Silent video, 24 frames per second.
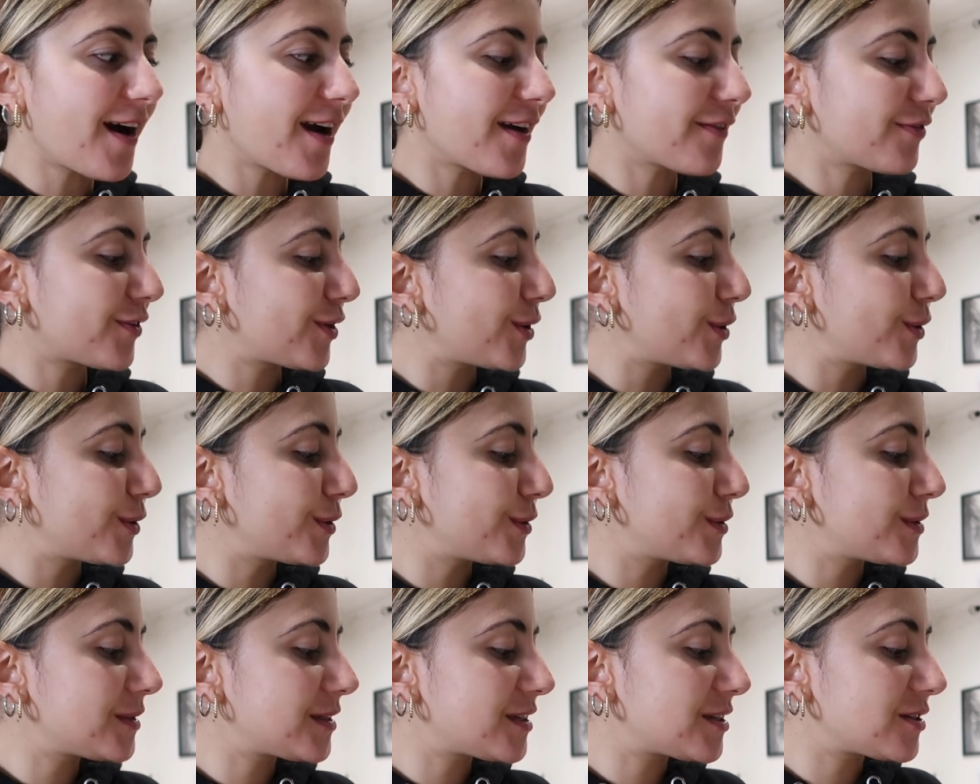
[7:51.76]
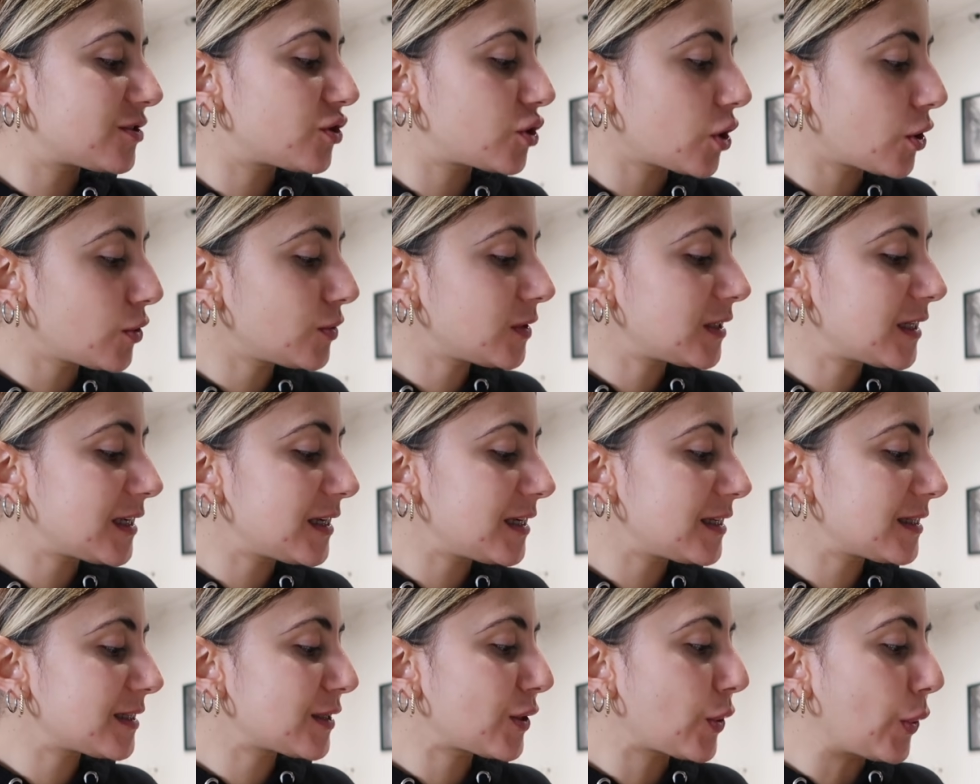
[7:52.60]
I've used
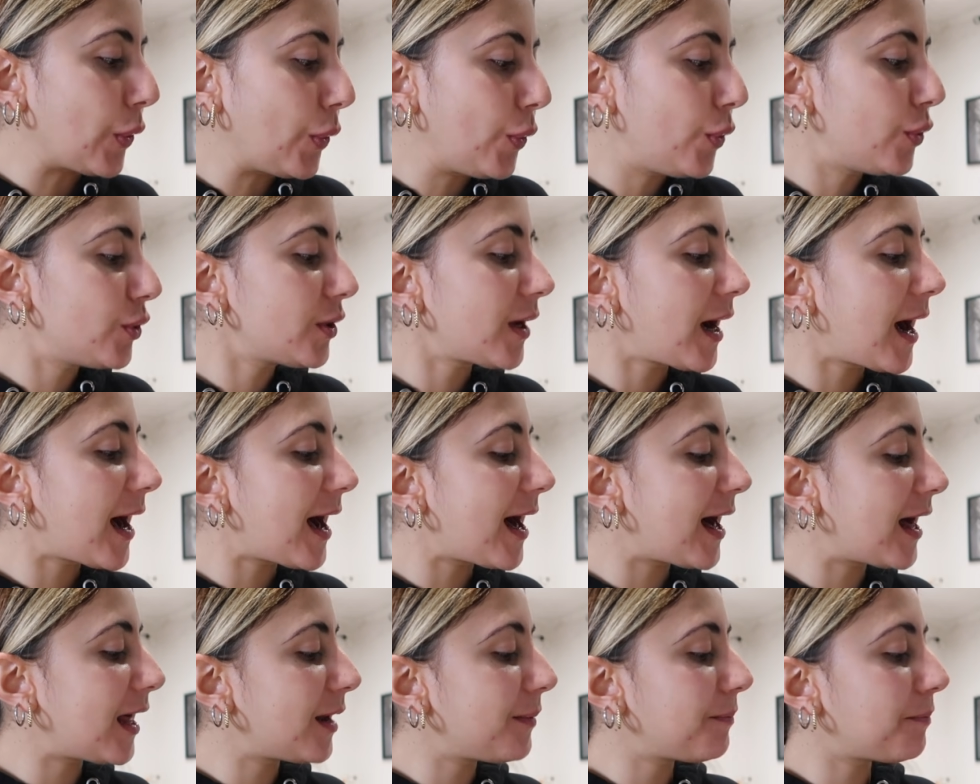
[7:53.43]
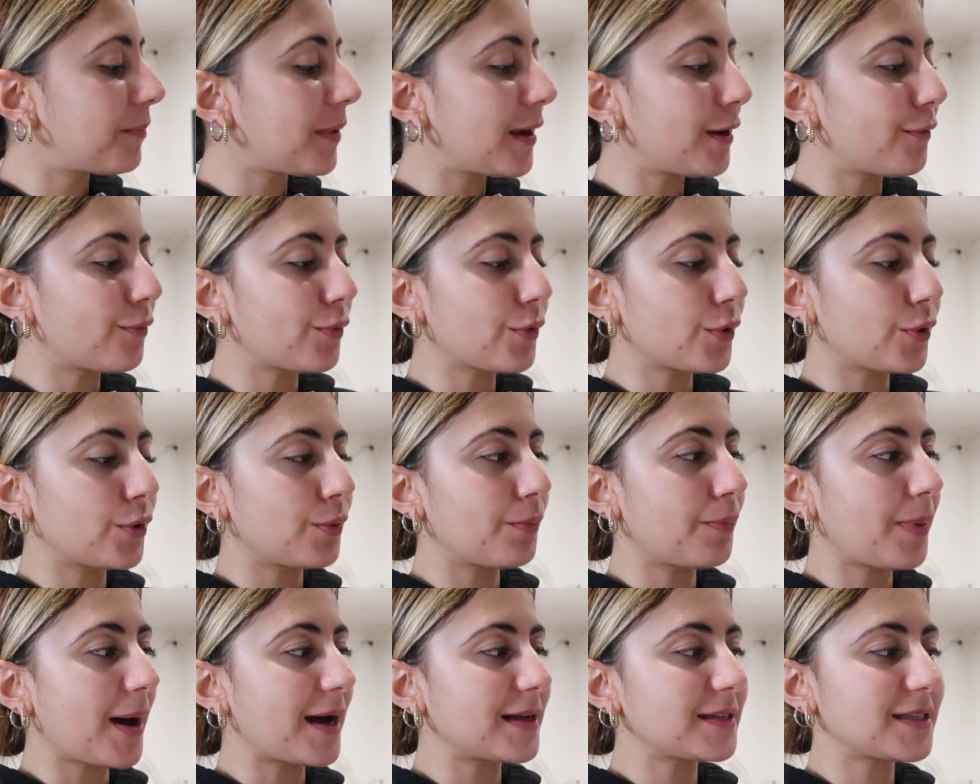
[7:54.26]
Josie's corn and
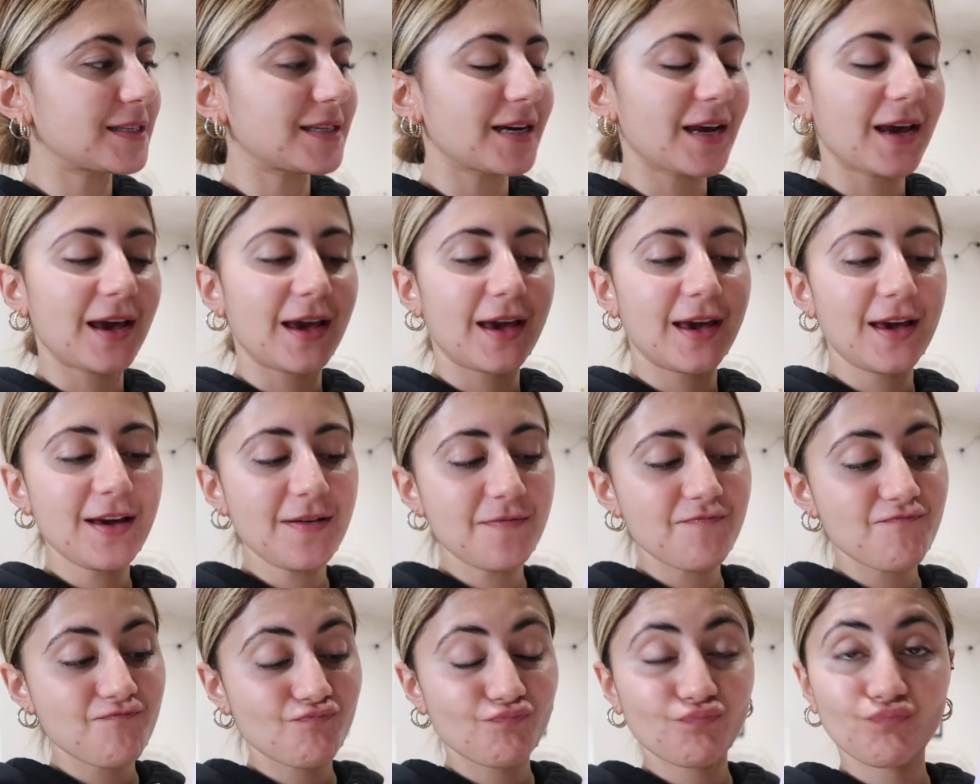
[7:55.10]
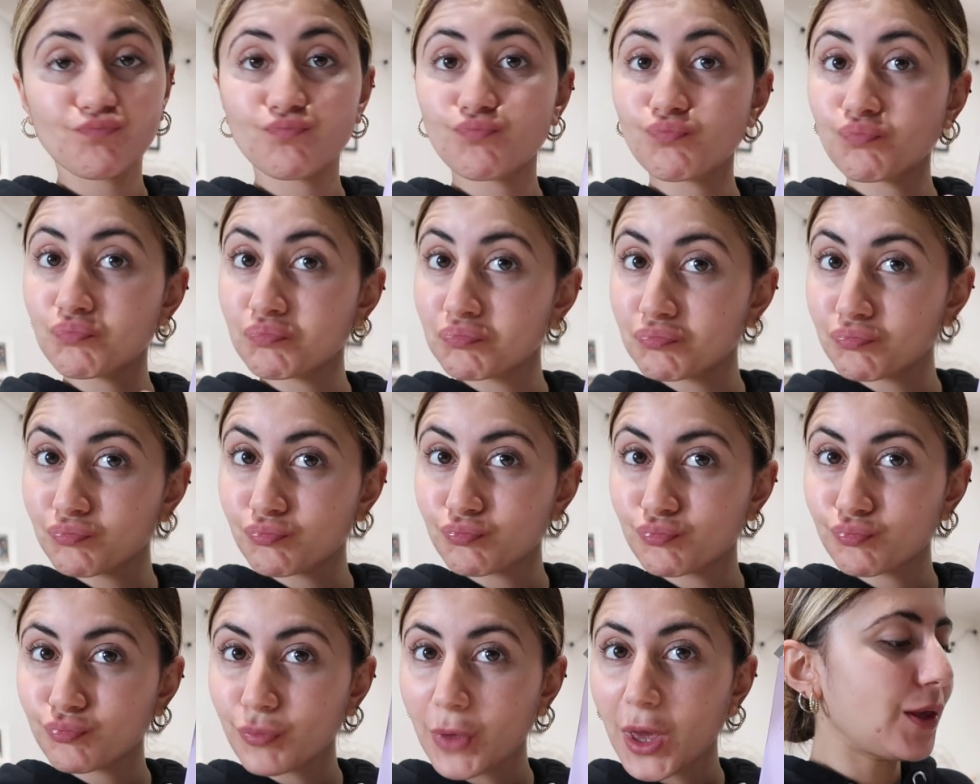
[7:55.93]
beetroot pasta here. Never seen
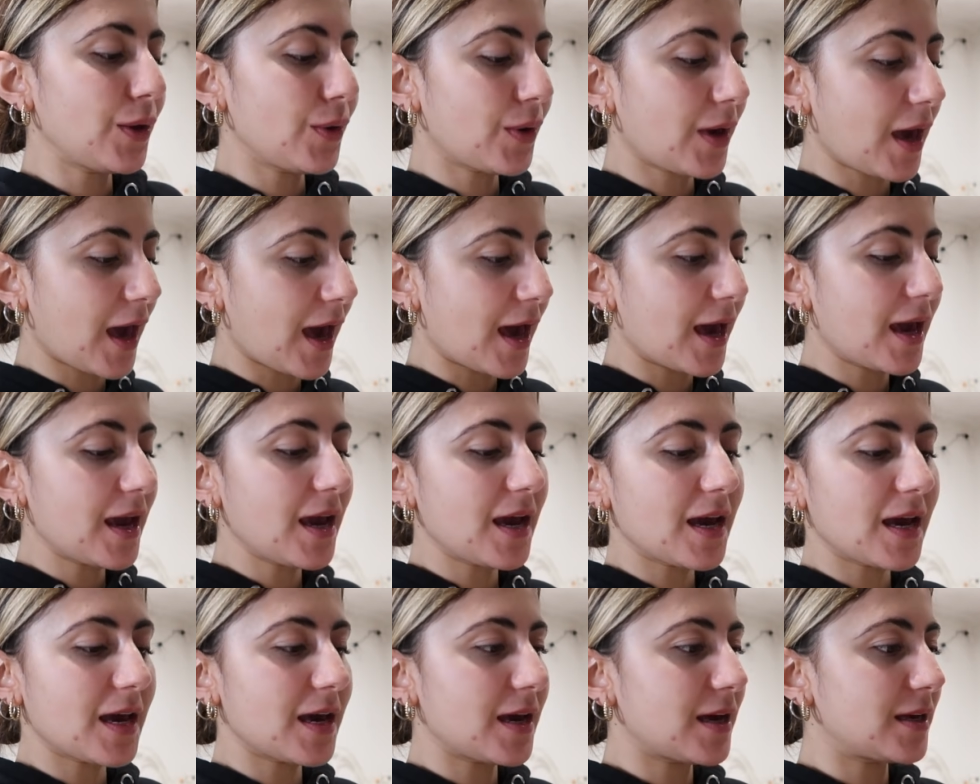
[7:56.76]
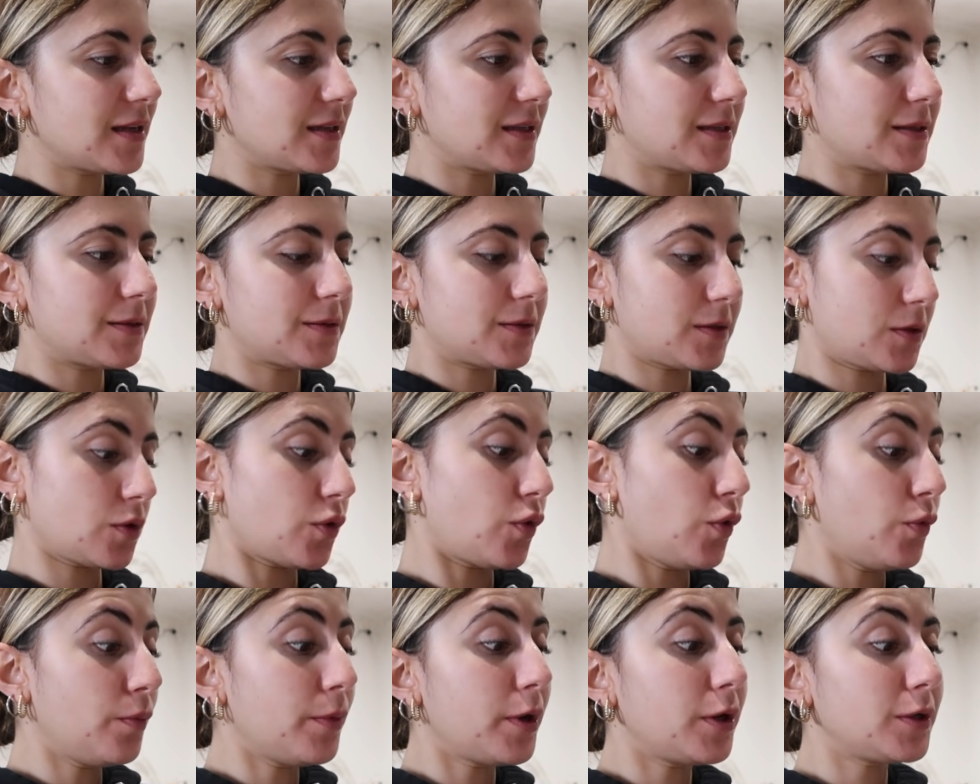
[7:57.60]
this in the UK. It is
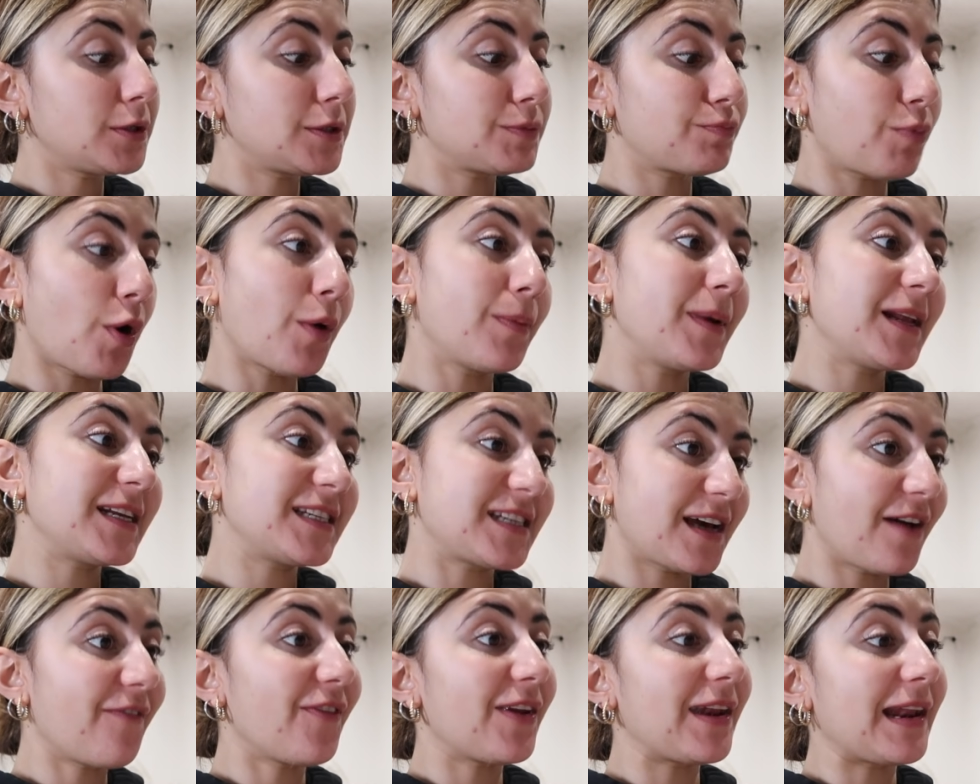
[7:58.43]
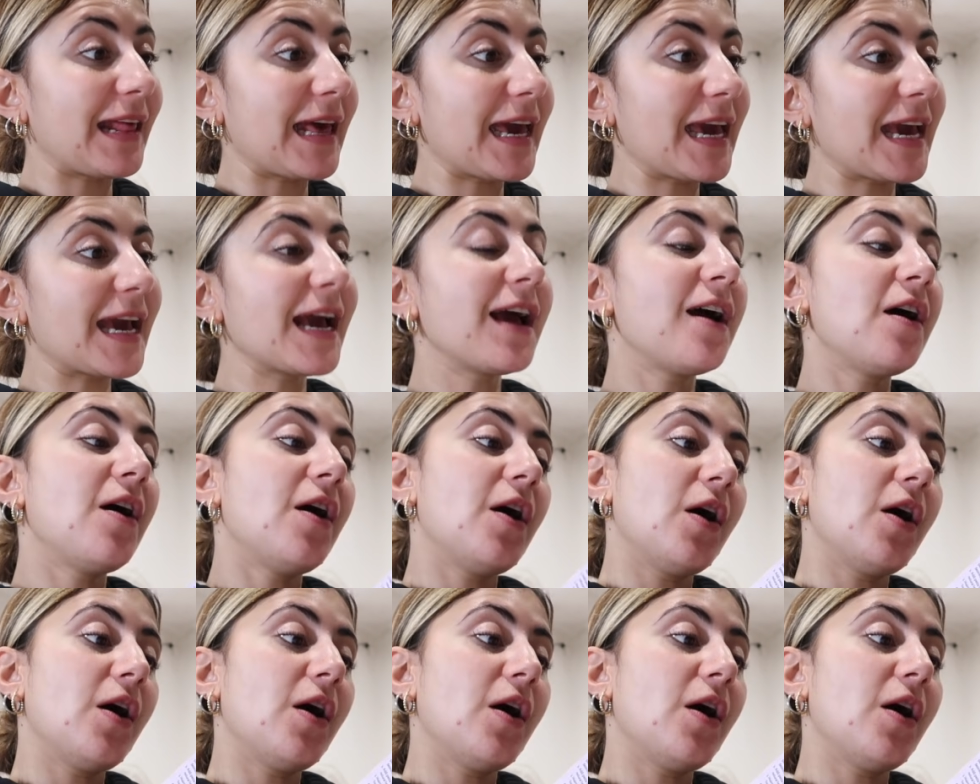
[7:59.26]
almost probably definitely